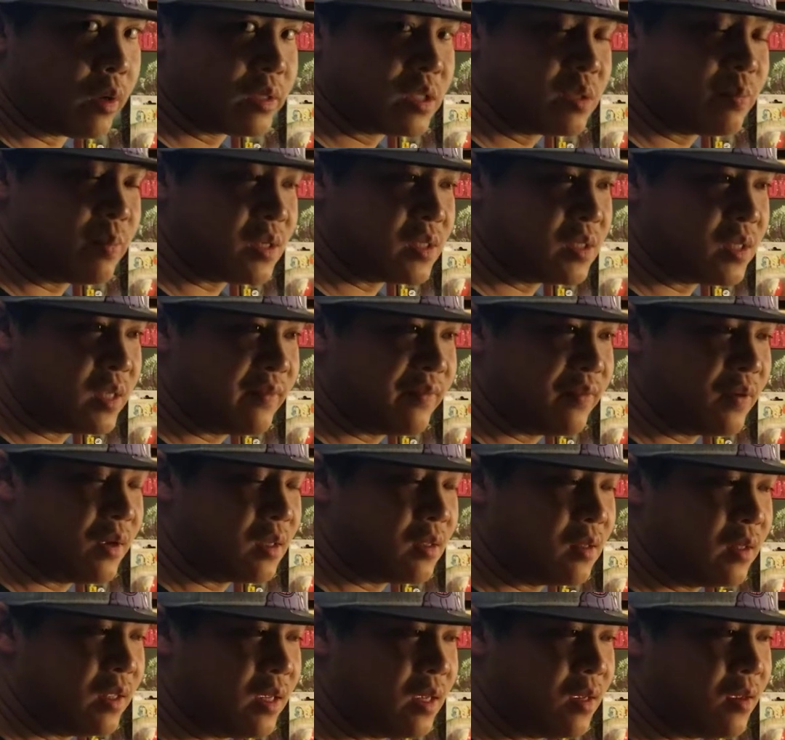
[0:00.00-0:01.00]

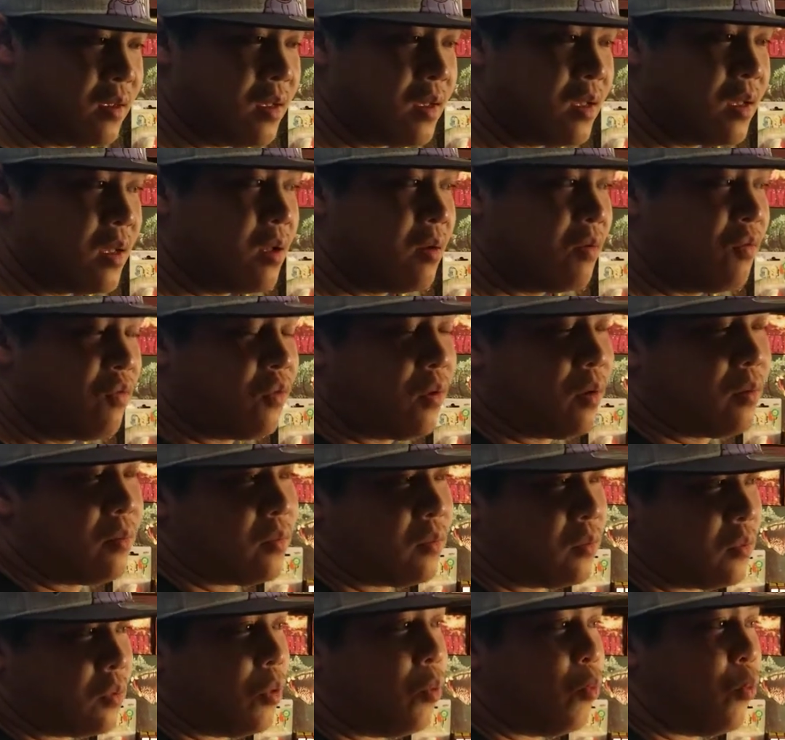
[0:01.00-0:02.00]
specifically from
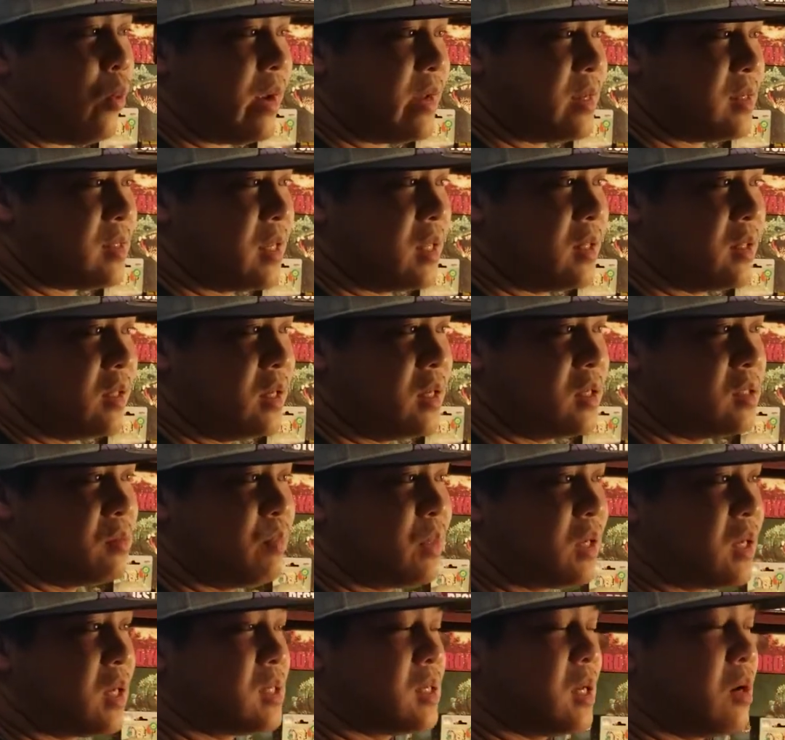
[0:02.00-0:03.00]
the wings at least,
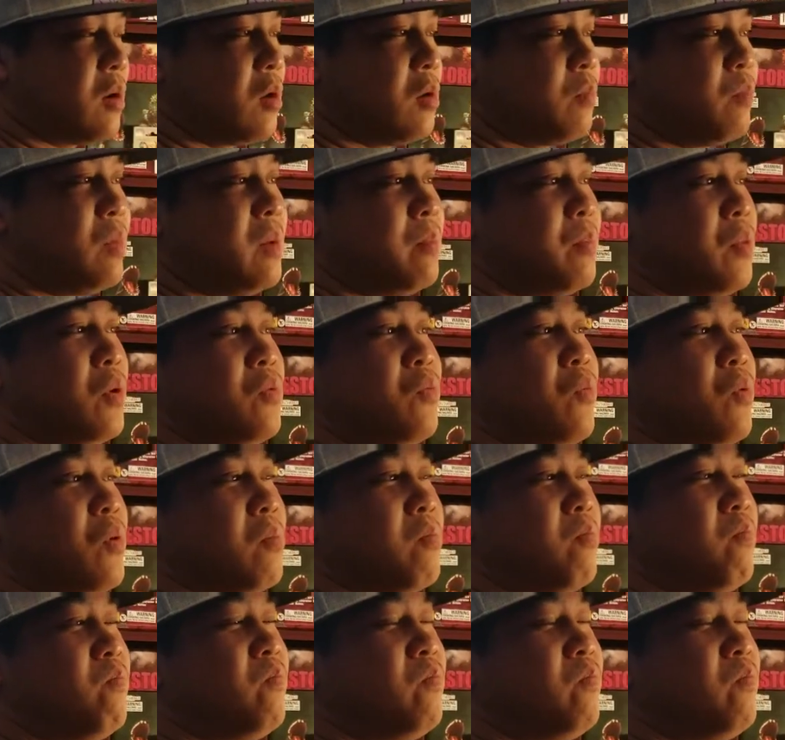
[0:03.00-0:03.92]
because I heard people were